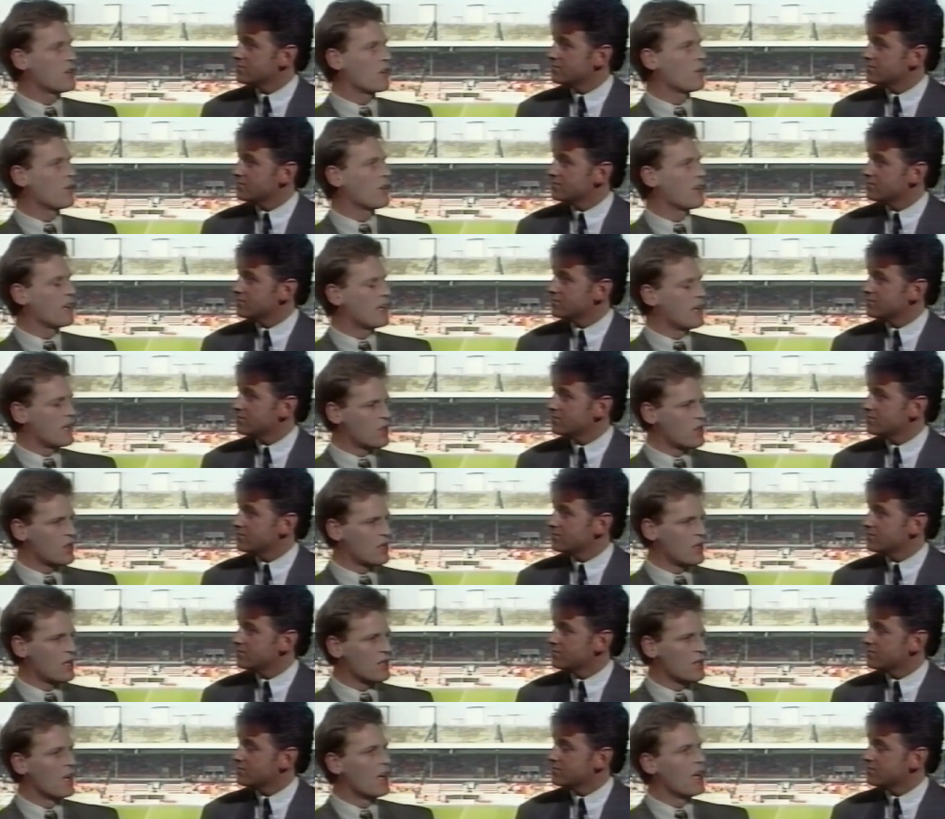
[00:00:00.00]
Speaker 1: you're going to get
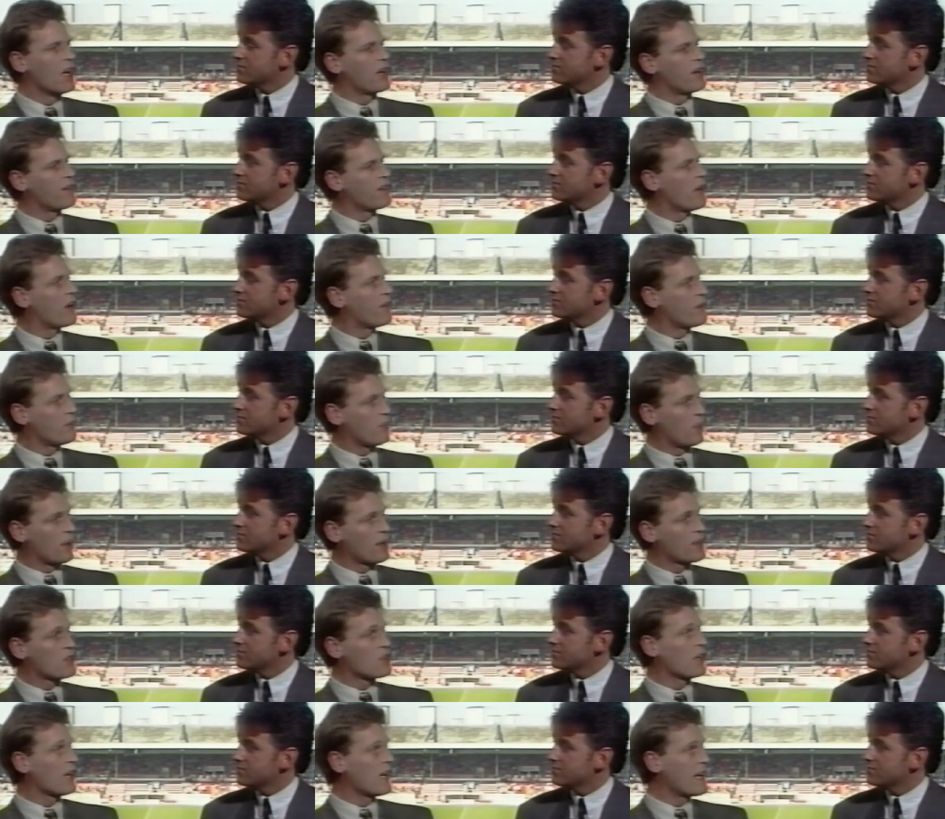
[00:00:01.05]
injuries, and if you haven't
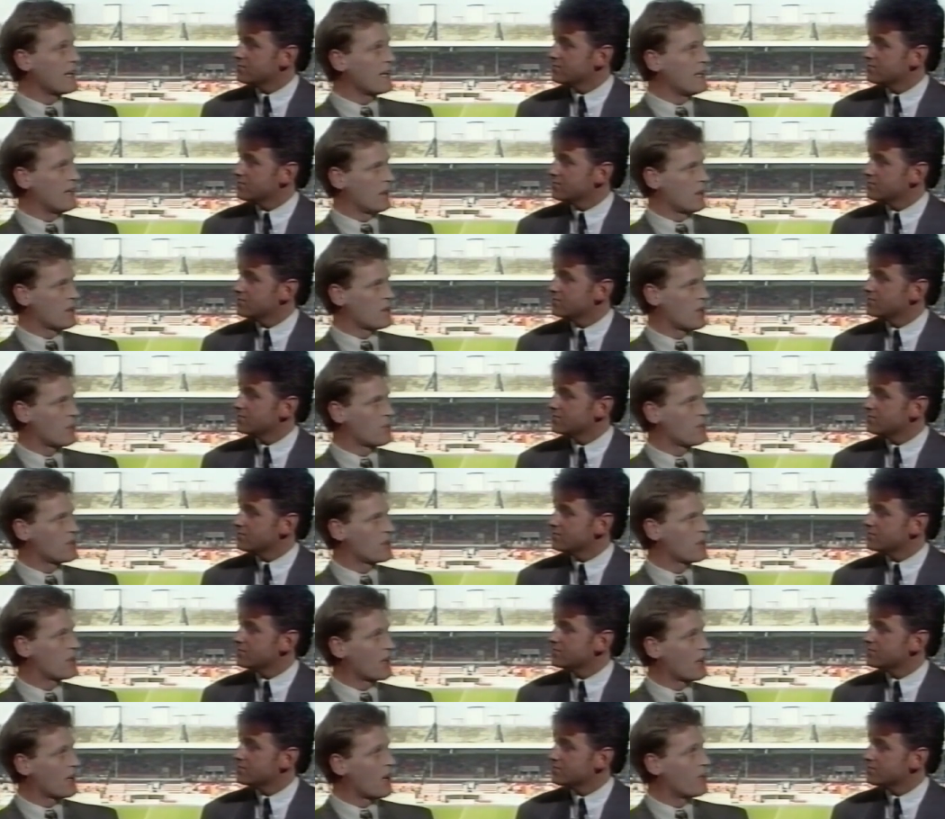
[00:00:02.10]
players like Neil Simpson
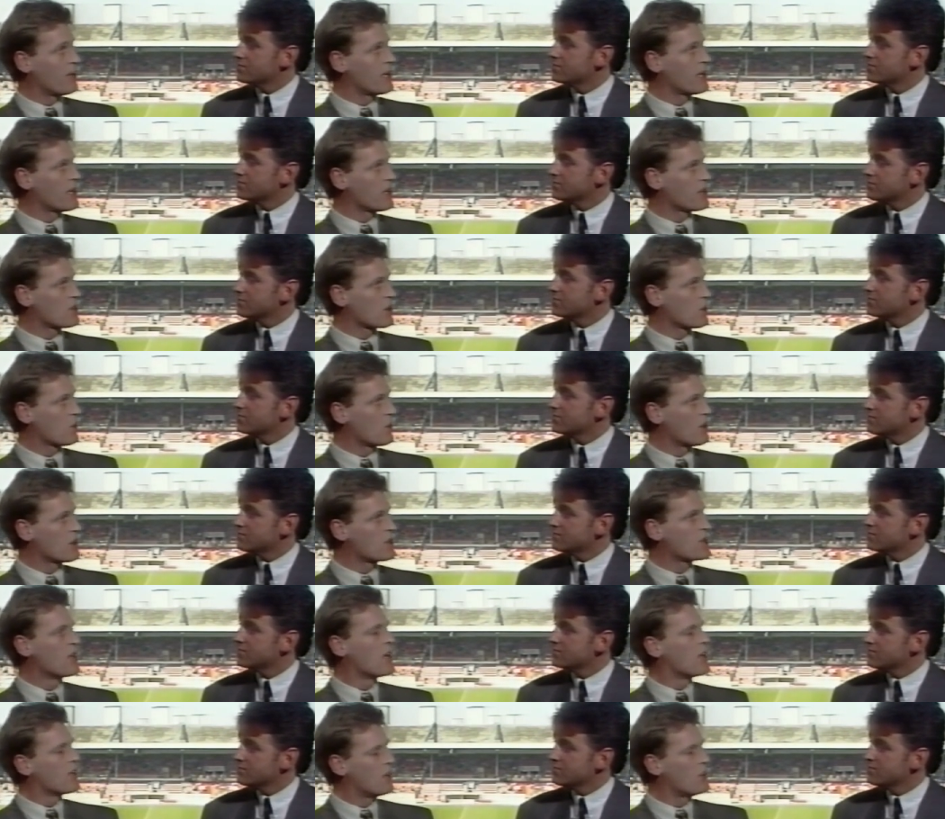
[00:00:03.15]
to you come into your squads,
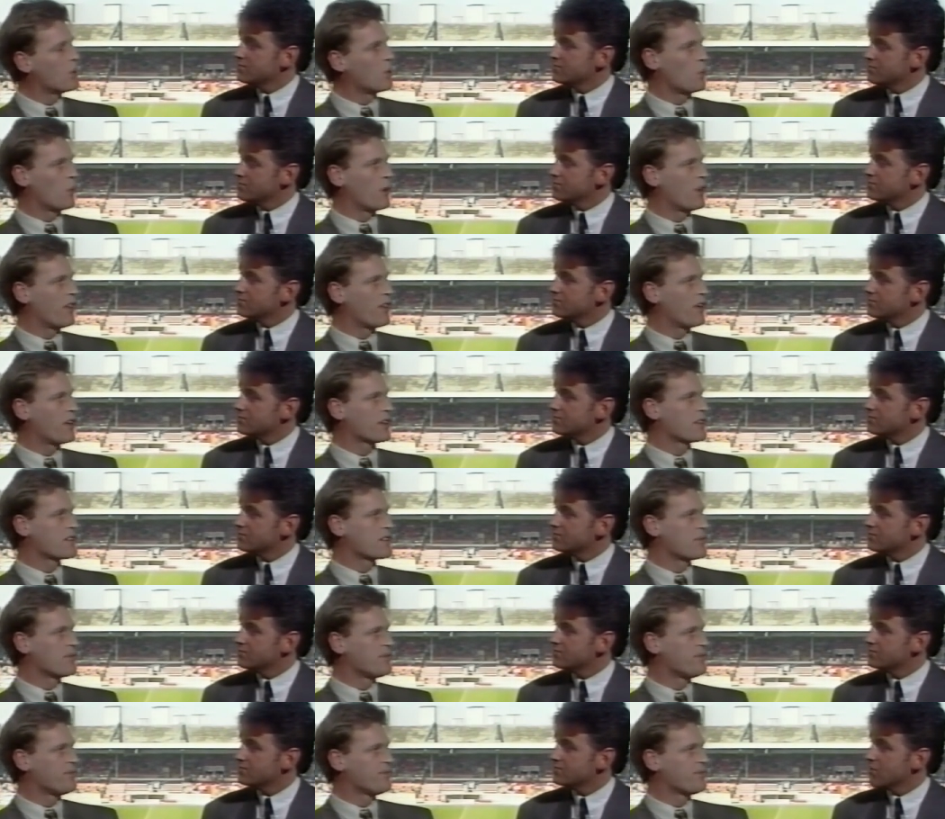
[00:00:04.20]
you don't win things.
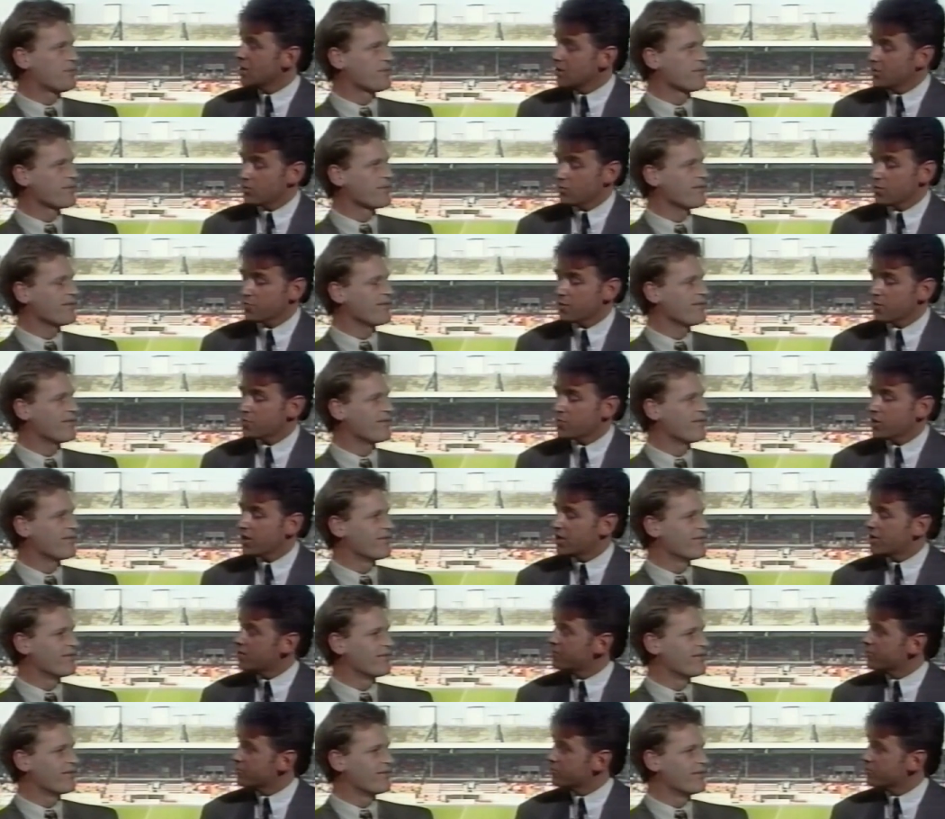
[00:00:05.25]
Speaker 2: What about Brian
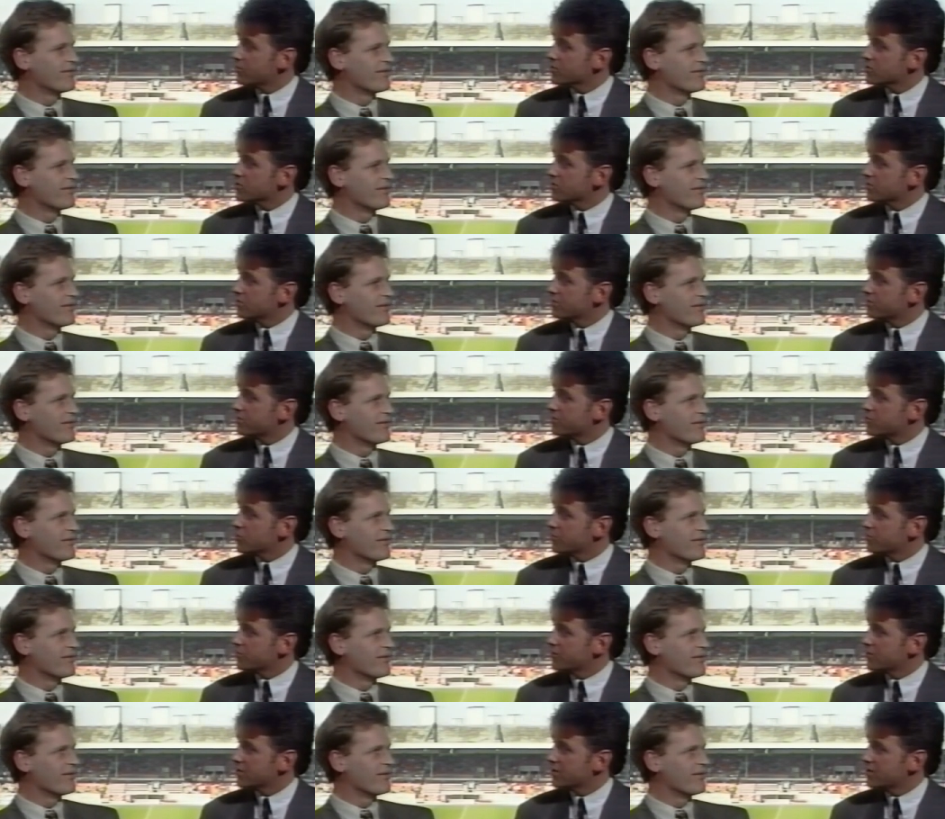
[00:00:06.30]
Irvine? What sort of job
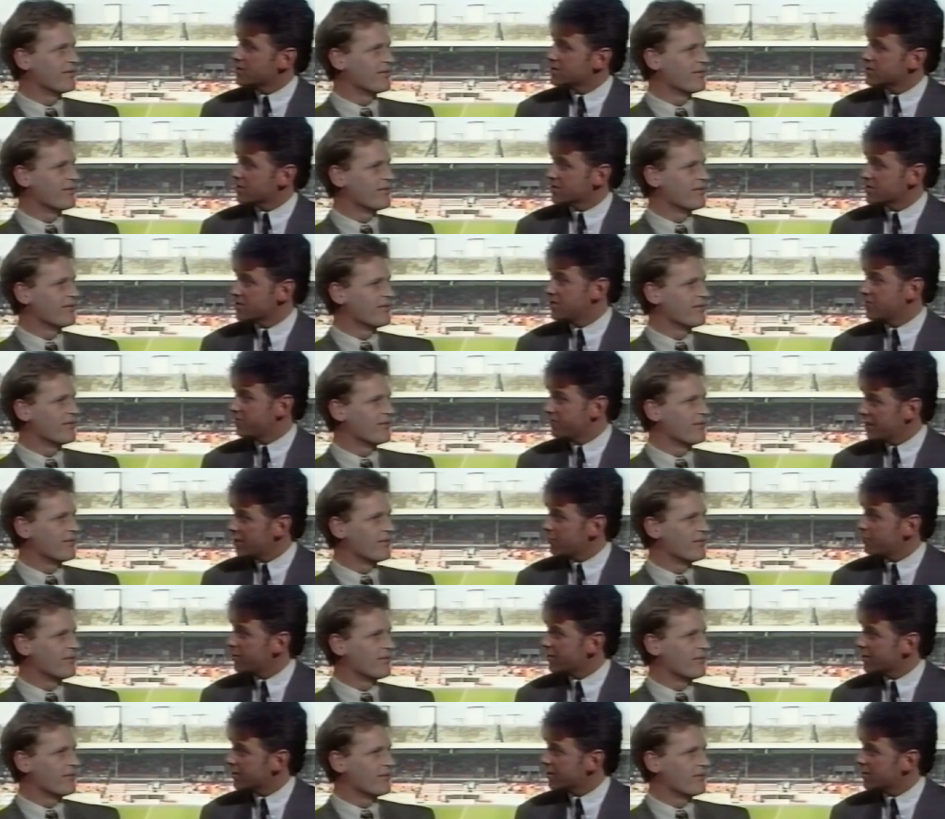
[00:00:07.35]
do you think he's done? Is he
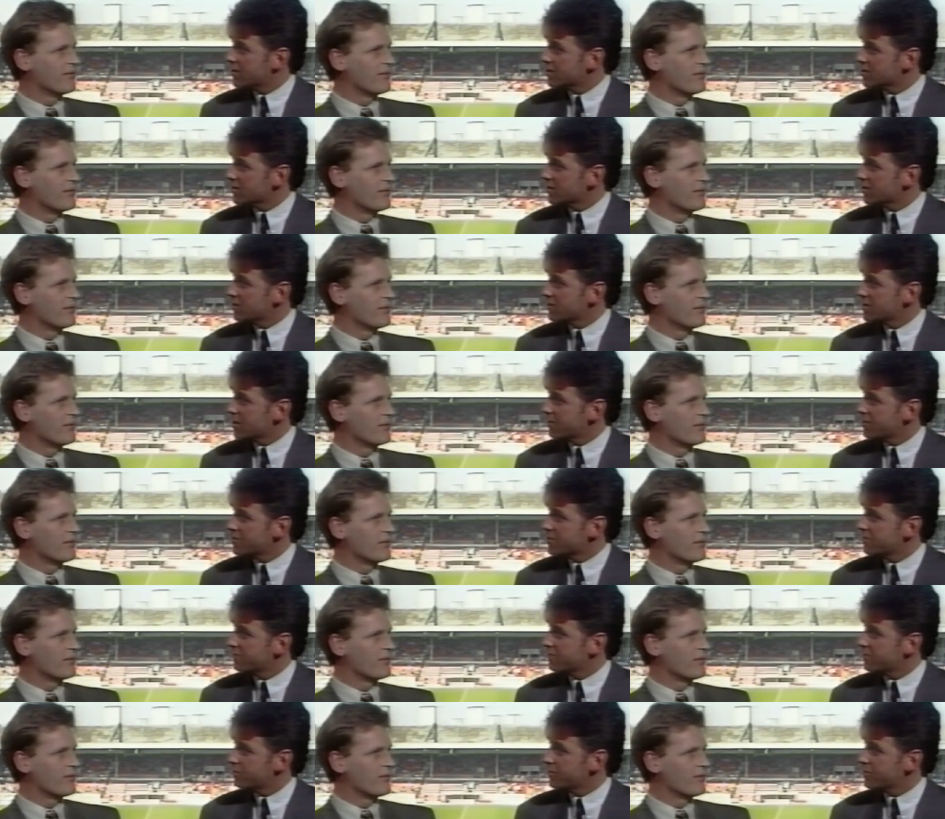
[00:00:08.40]
developing as a
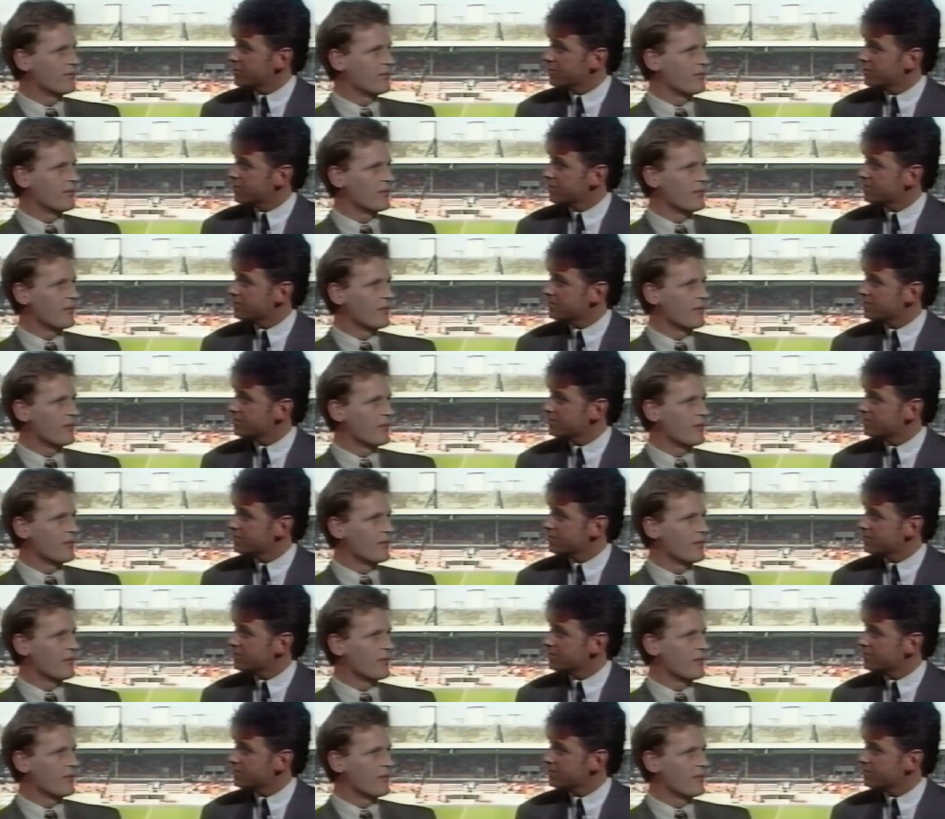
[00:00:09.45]
deputy for Miller?